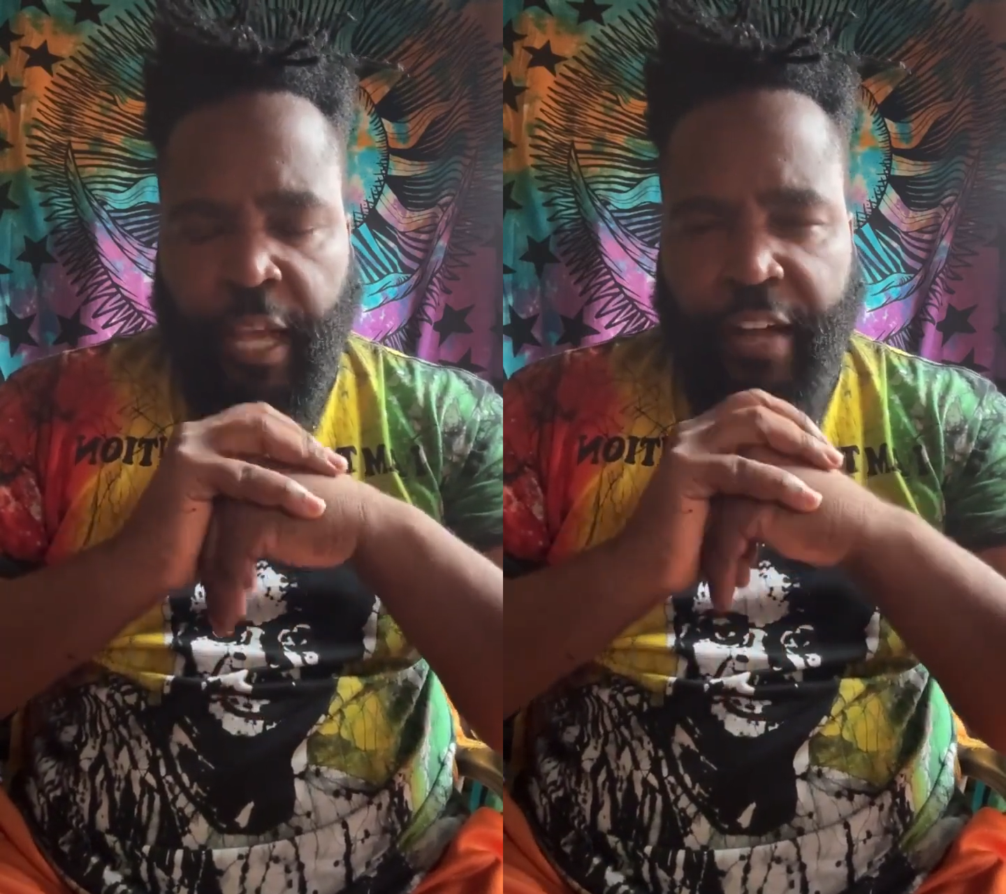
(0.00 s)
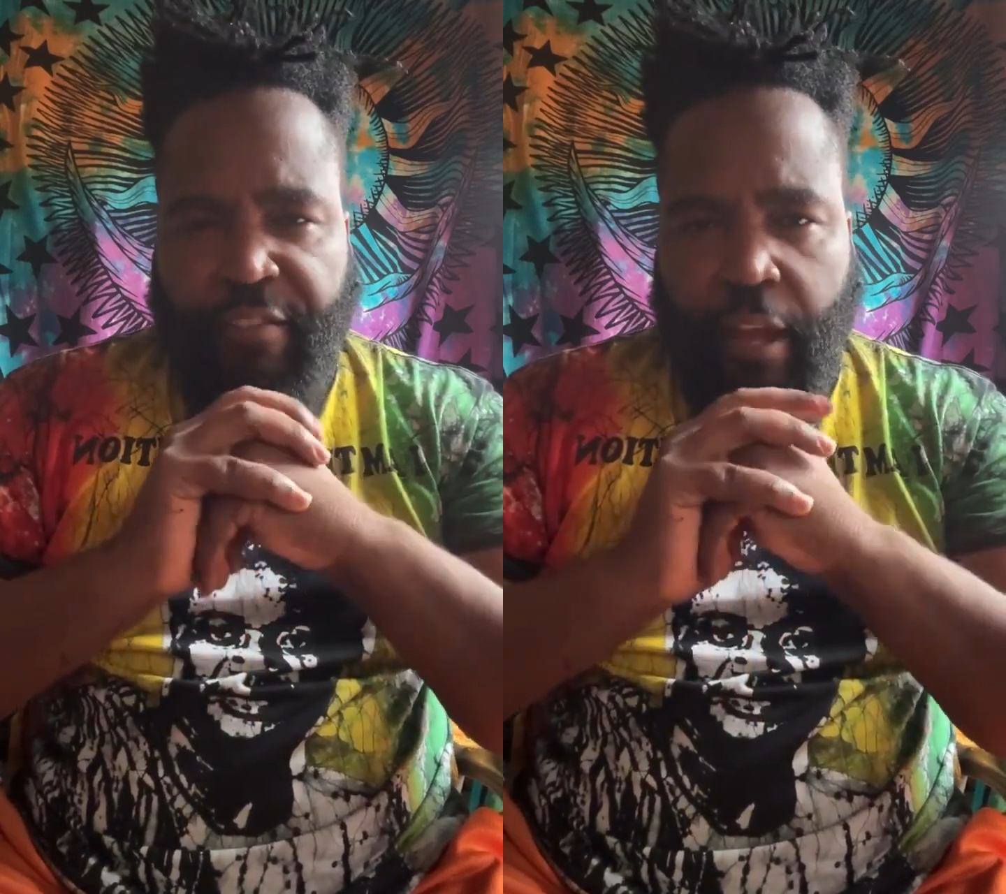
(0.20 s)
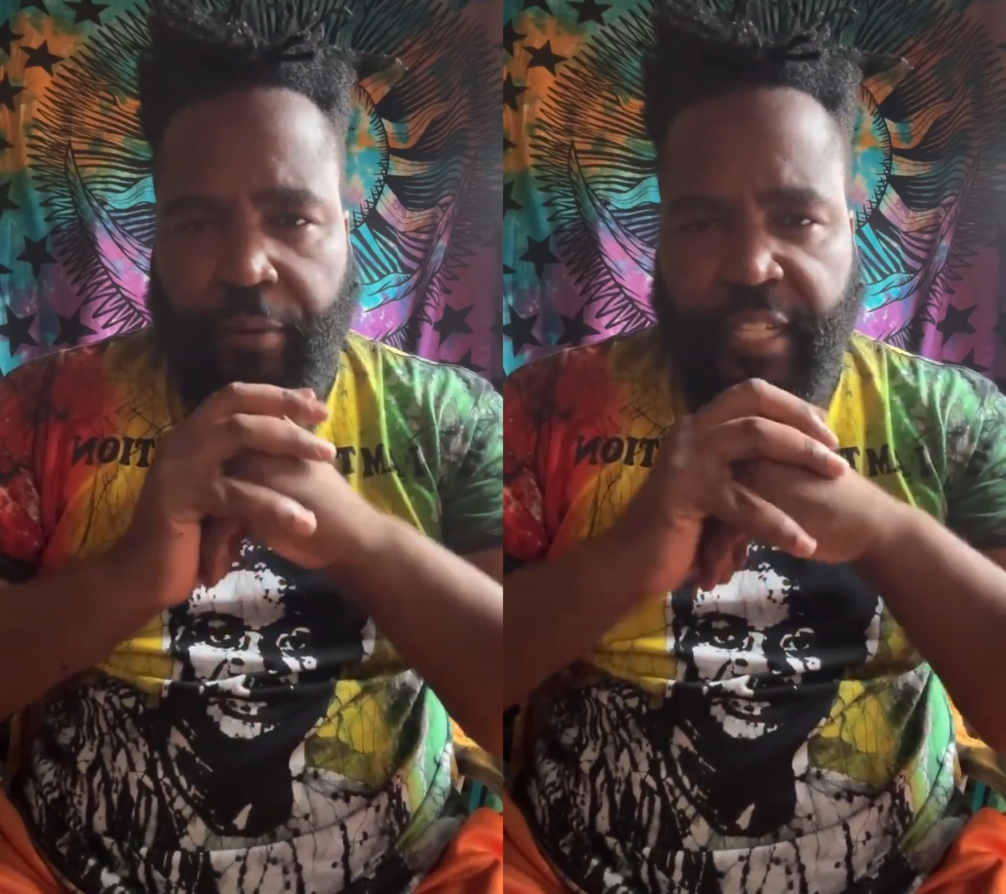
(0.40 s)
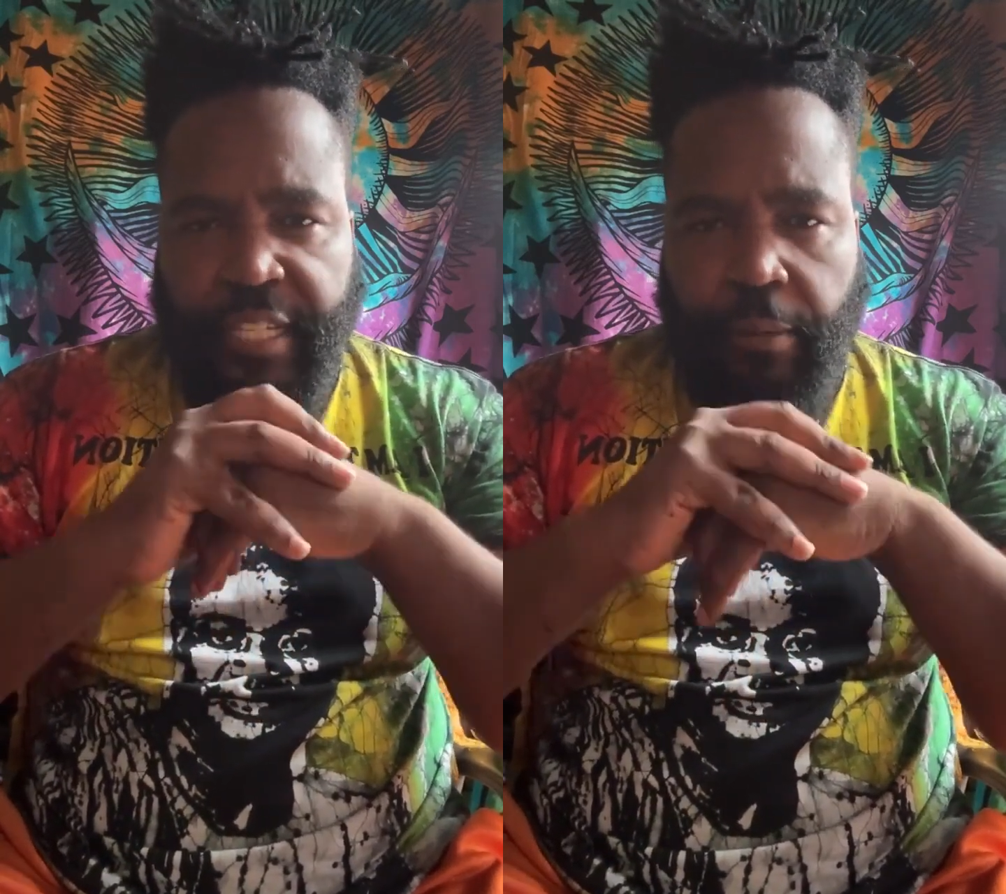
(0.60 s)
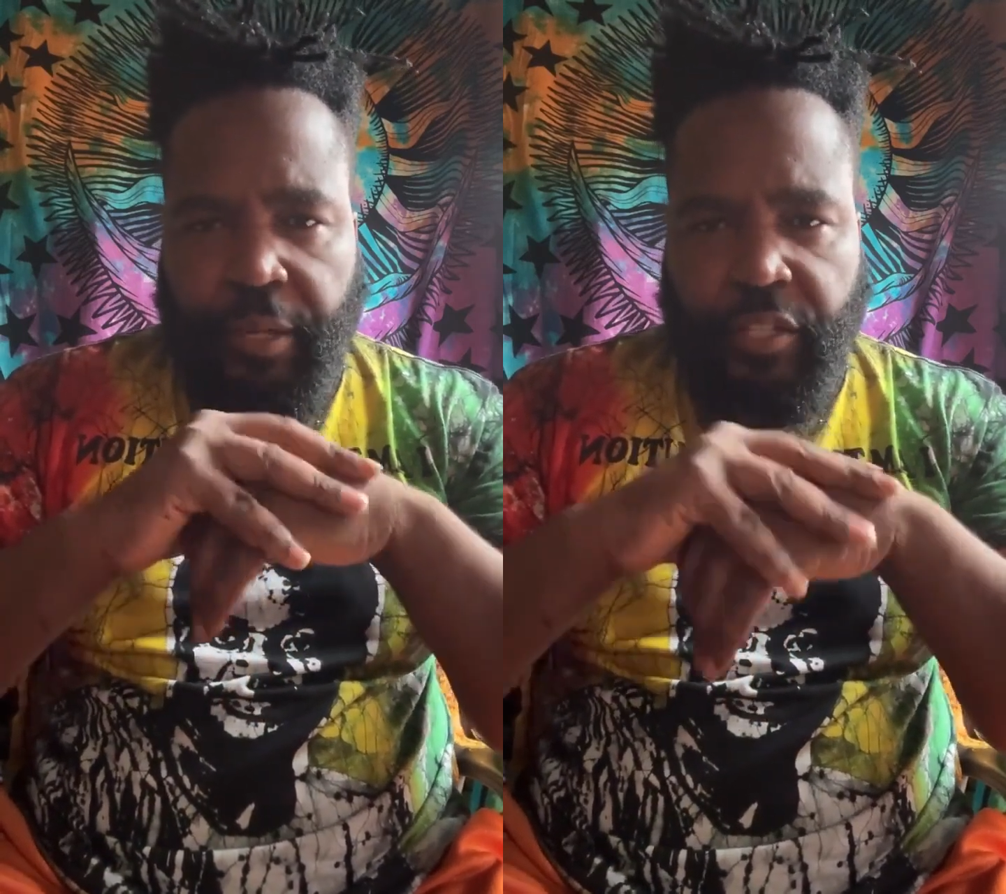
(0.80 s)
A very
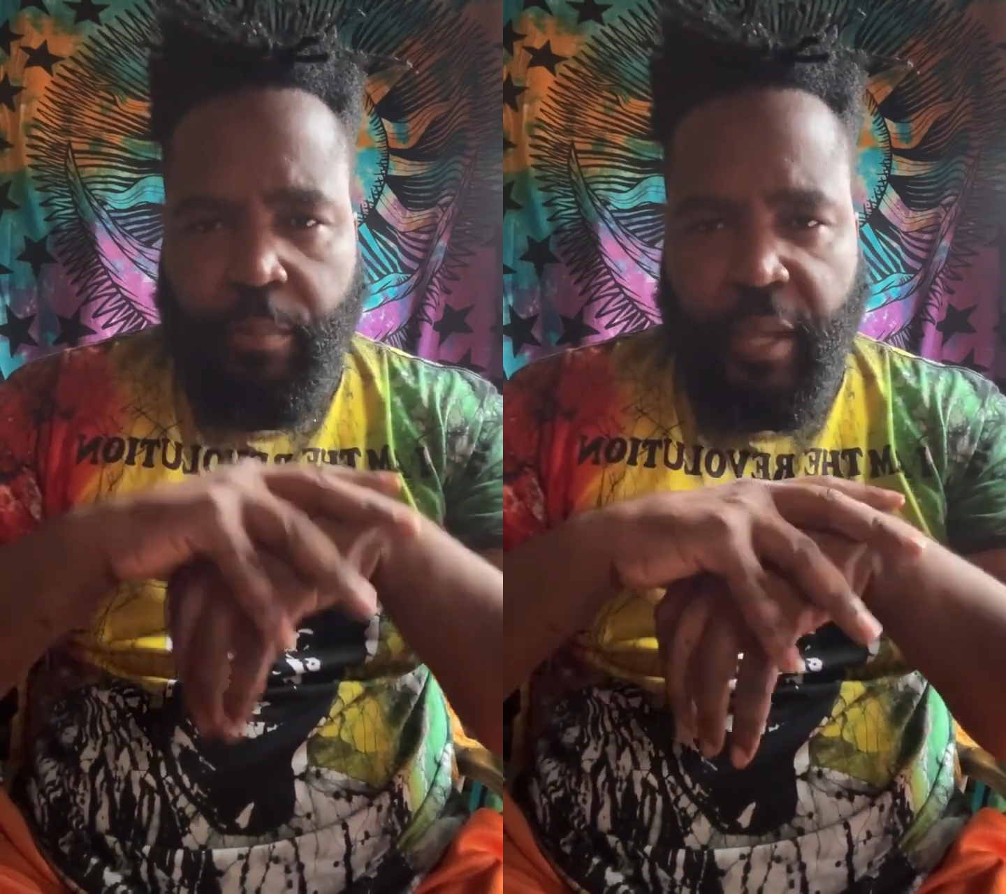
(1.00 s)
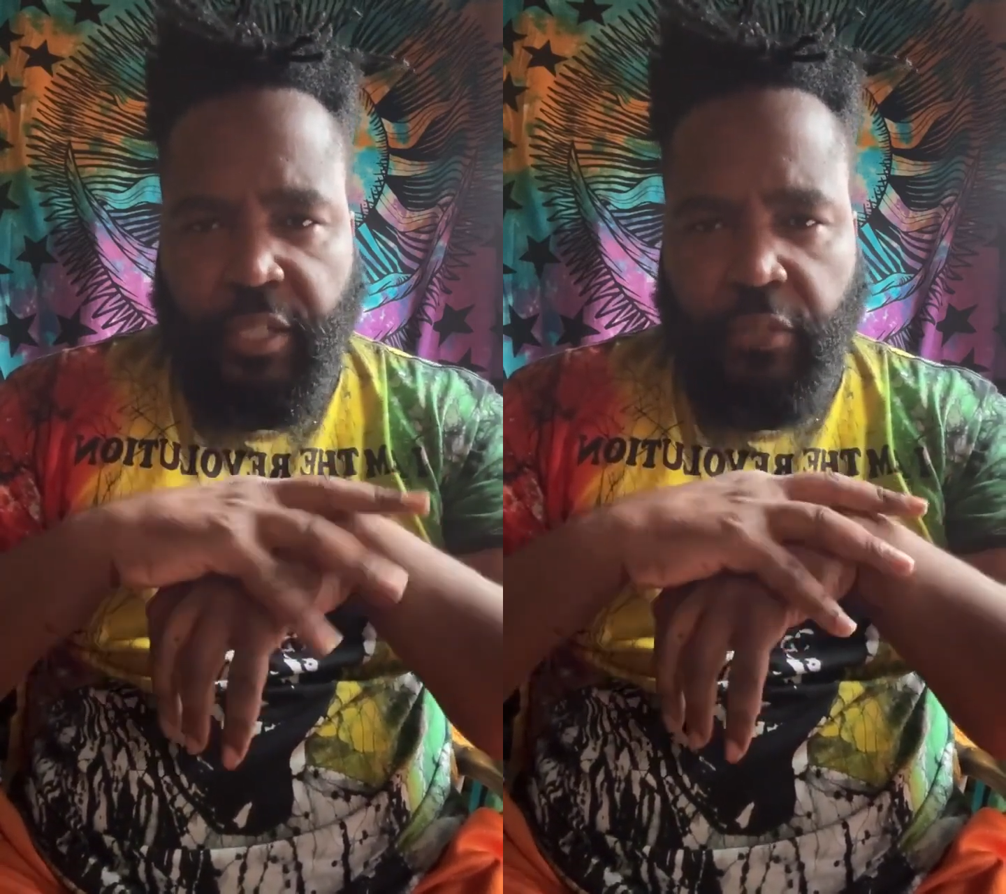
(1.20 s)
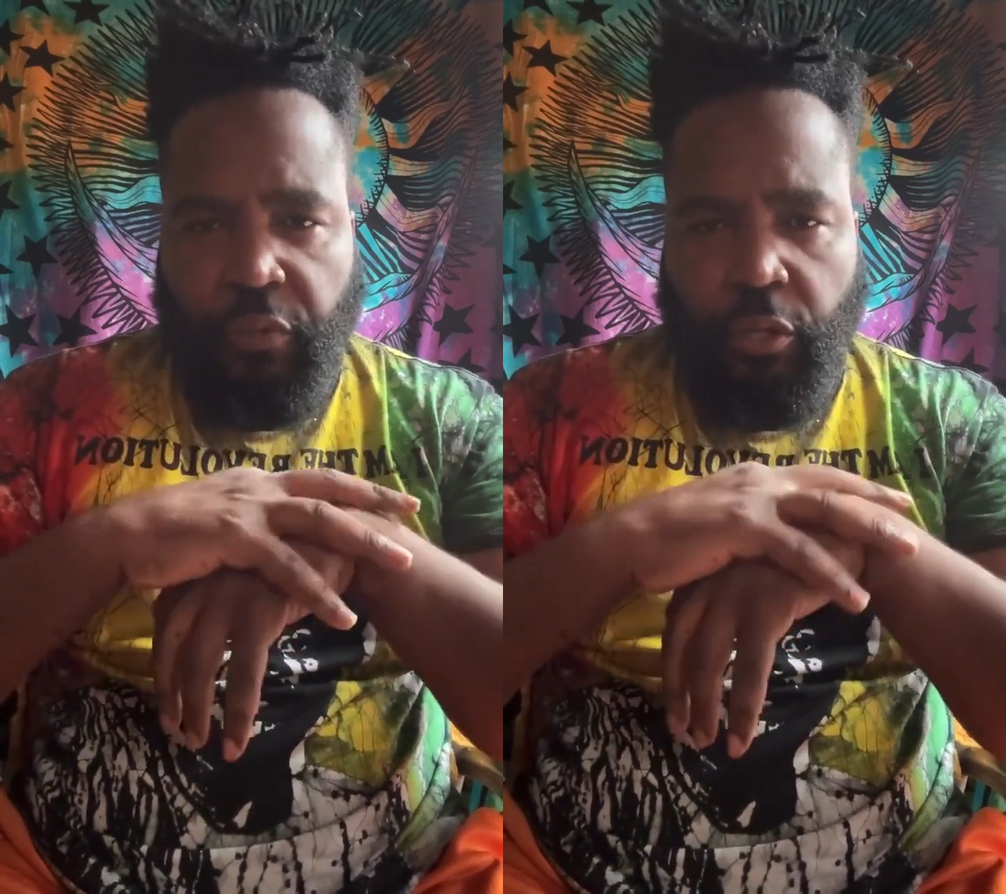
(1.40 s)
serious message for